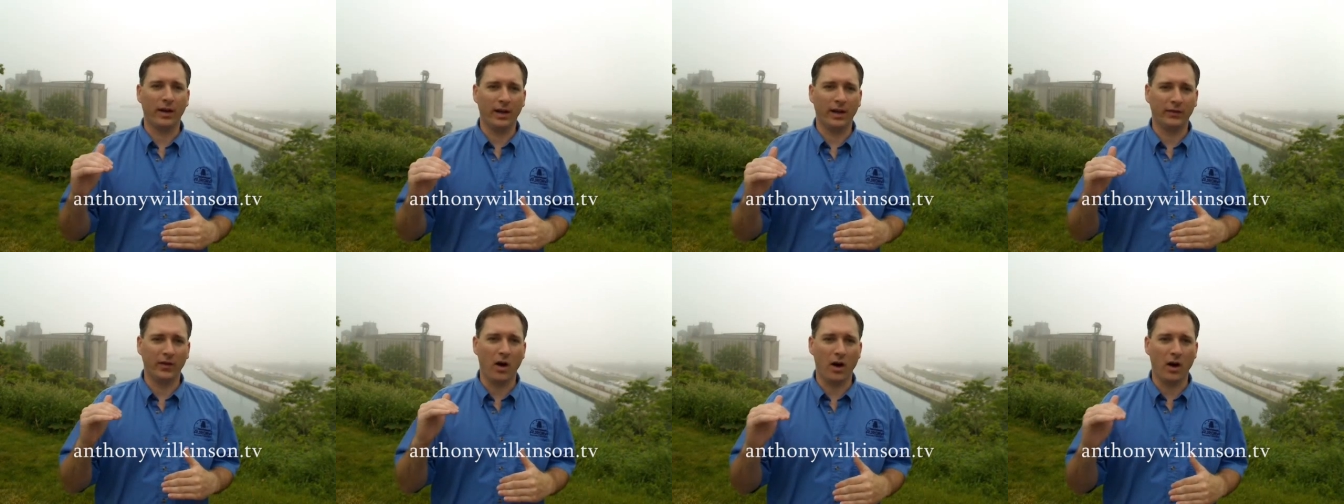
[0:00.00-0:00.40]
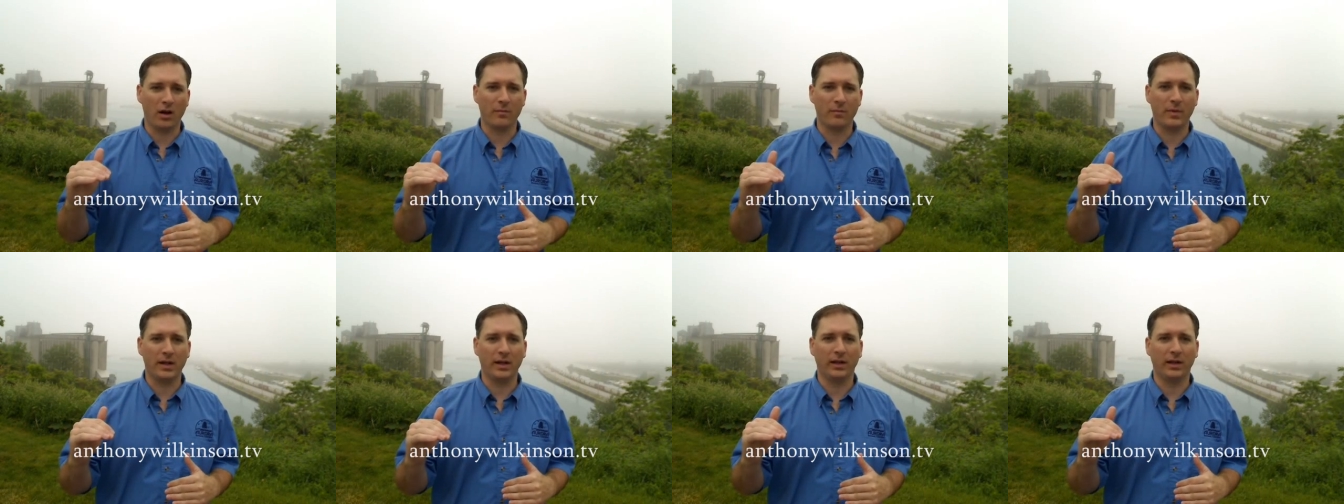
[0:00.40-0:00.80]
as
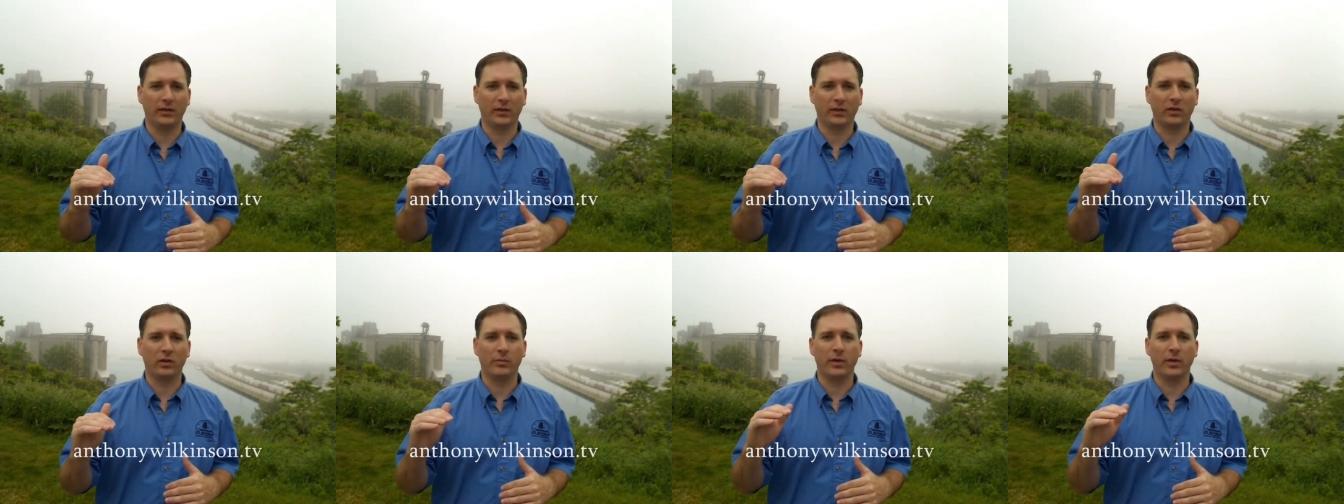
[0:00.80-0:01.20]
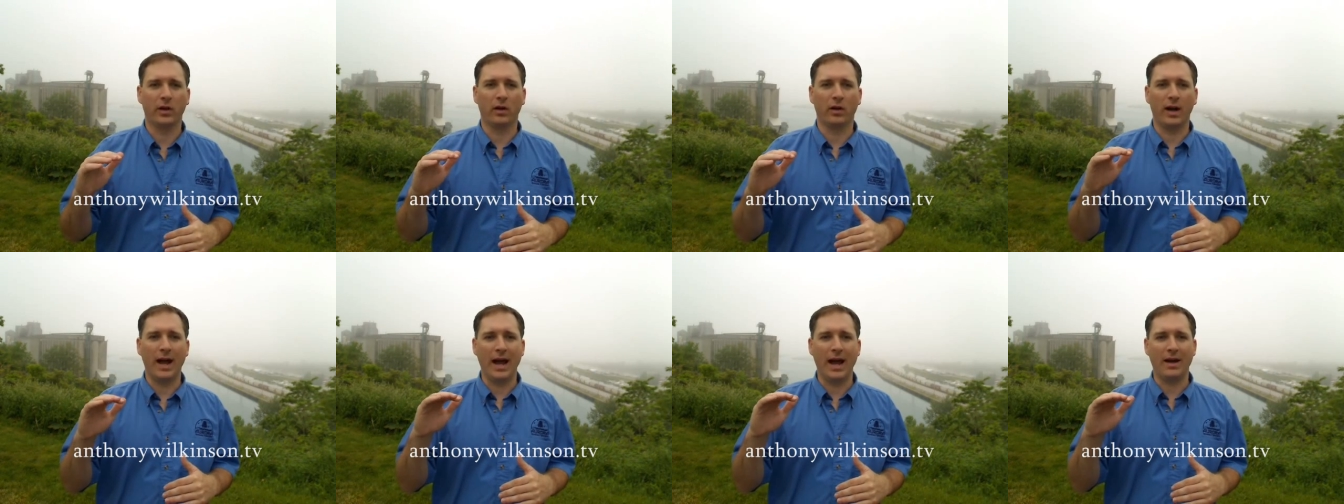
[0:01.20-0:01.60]
automated as it could be,
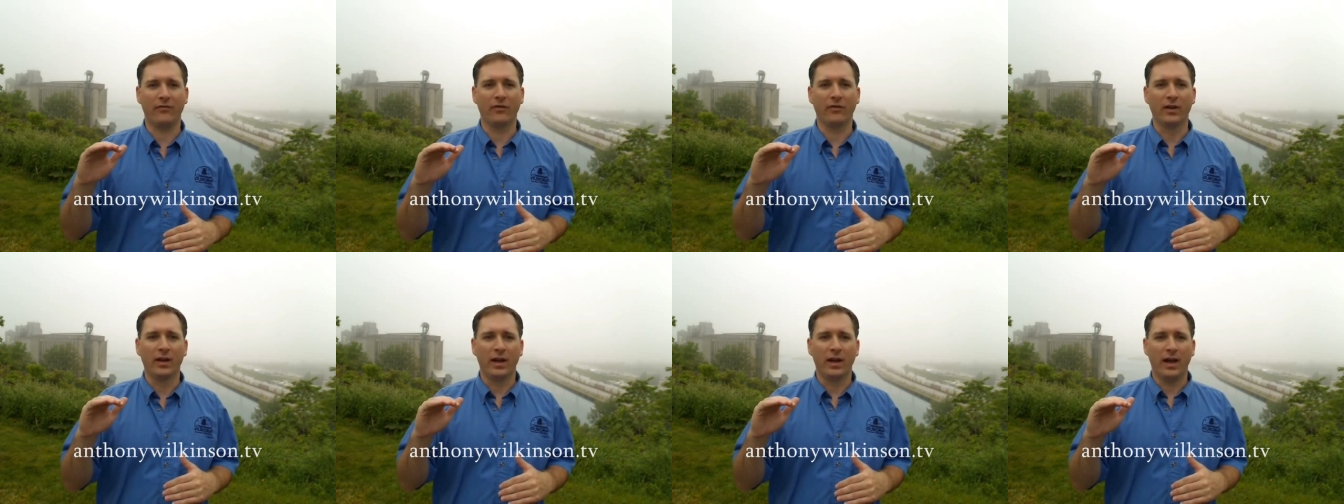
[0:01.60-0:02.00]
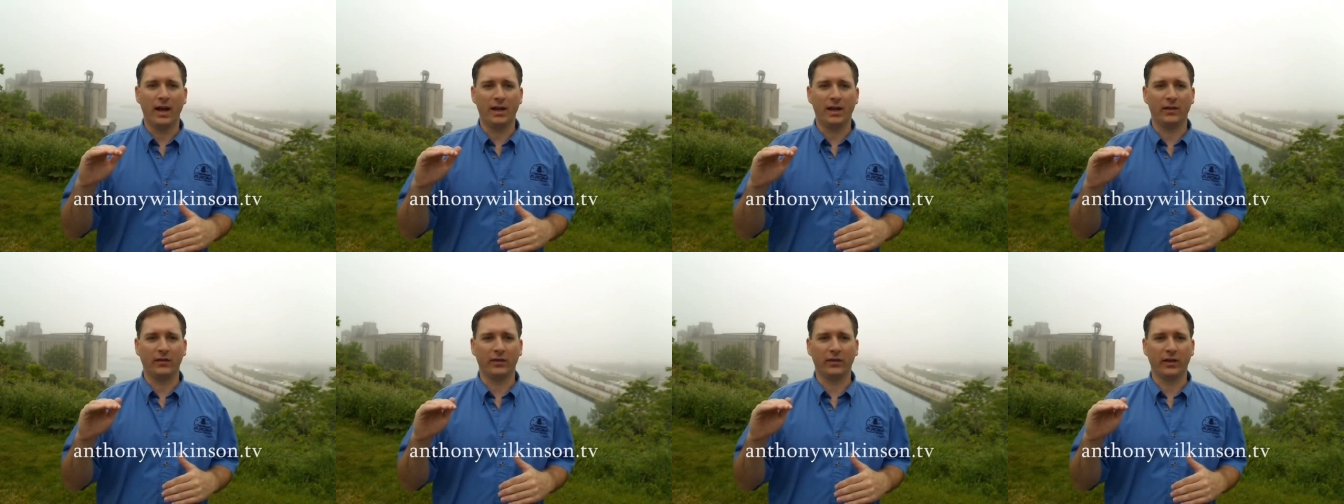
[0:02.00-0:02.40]
or half
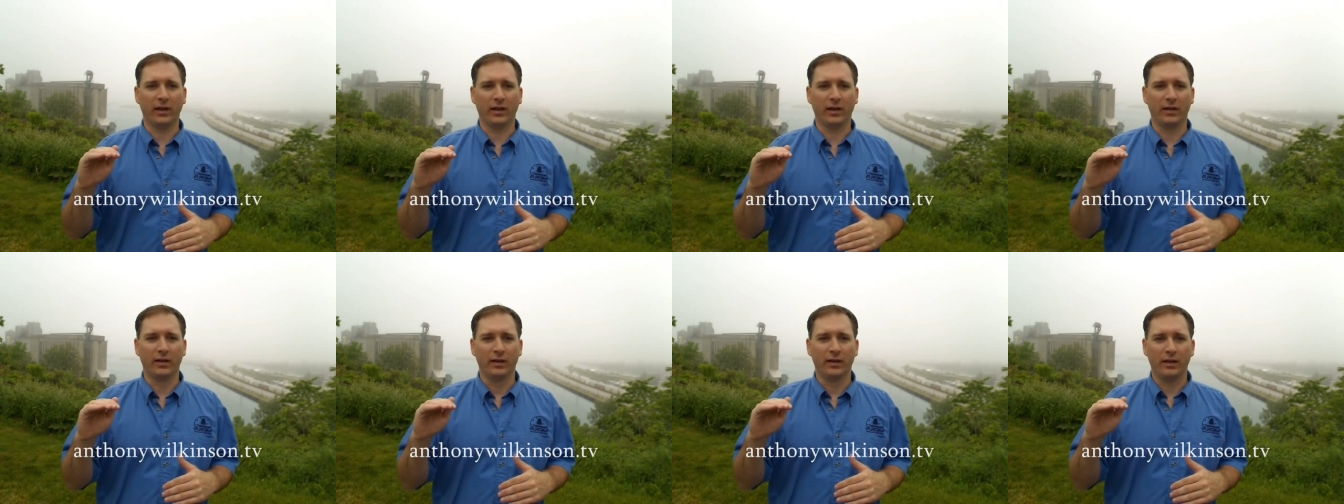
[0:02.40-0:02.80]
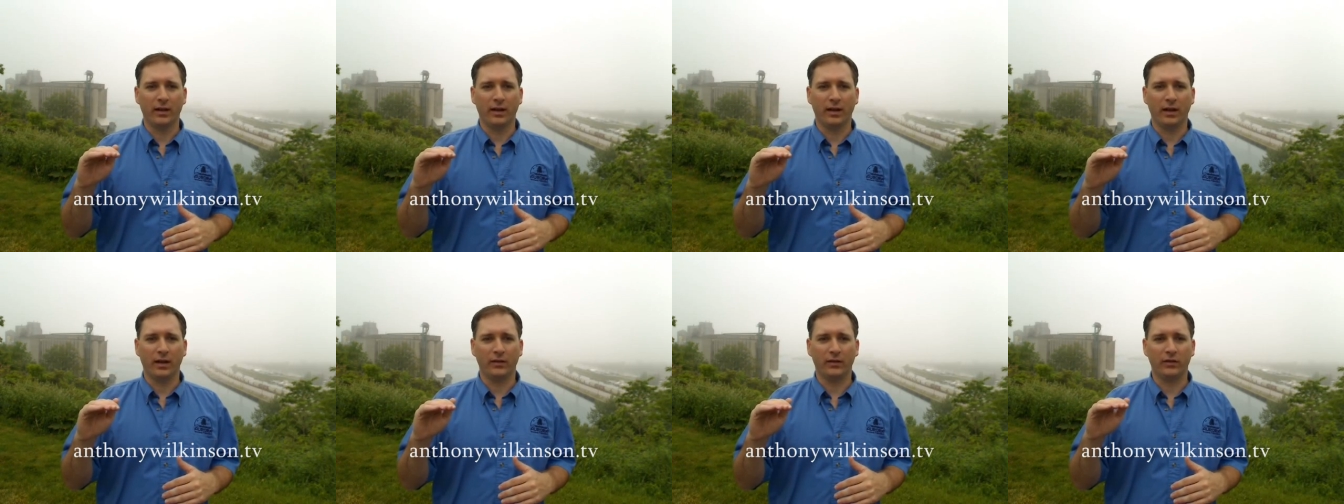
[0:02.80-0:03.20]
as uh,
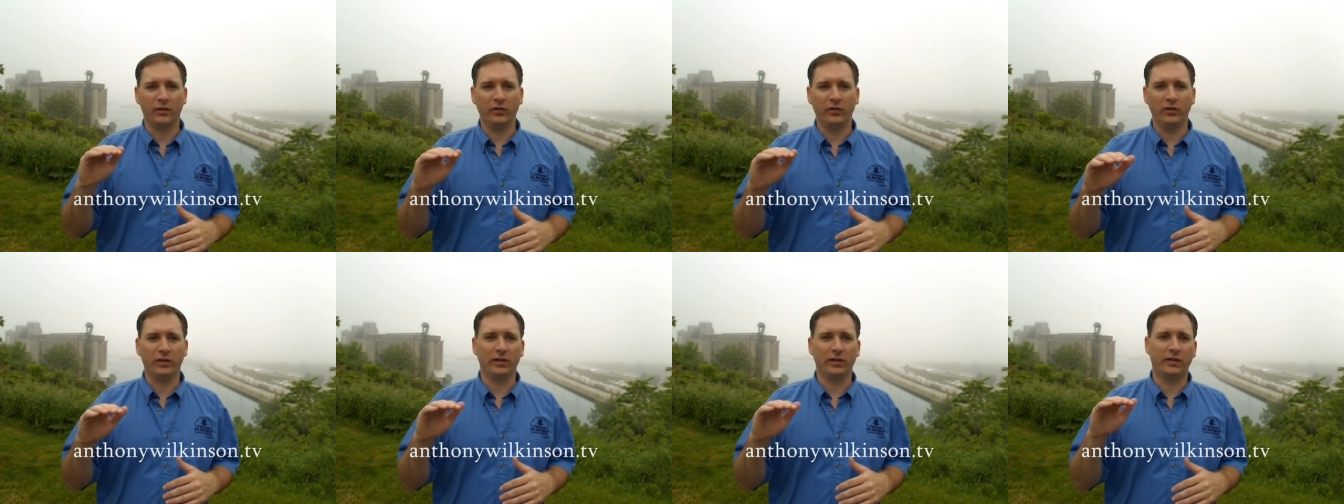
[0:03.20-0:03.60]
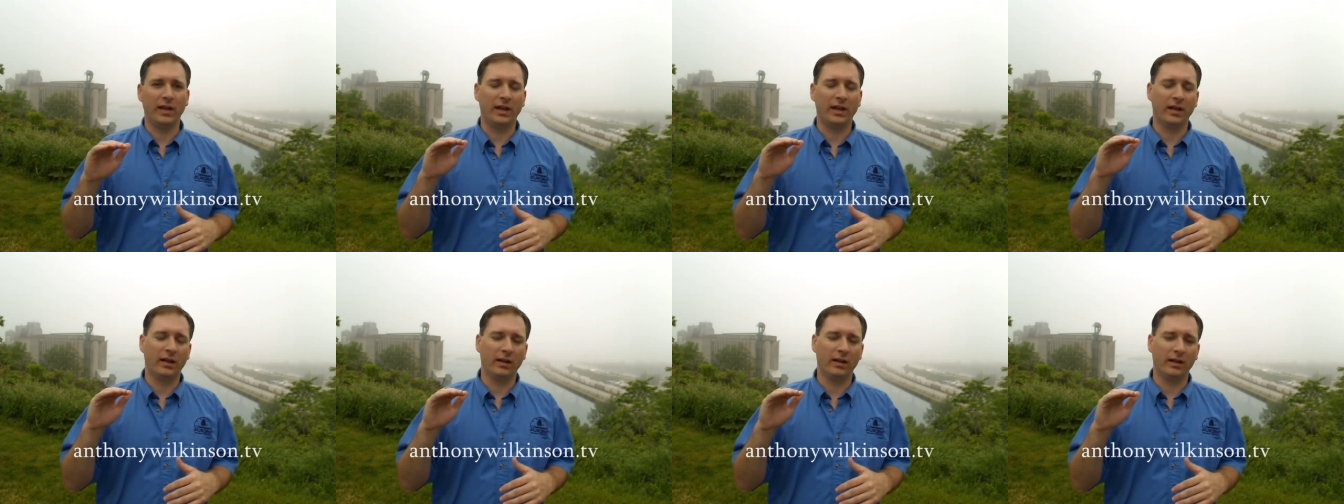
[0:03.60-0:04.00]
as using te-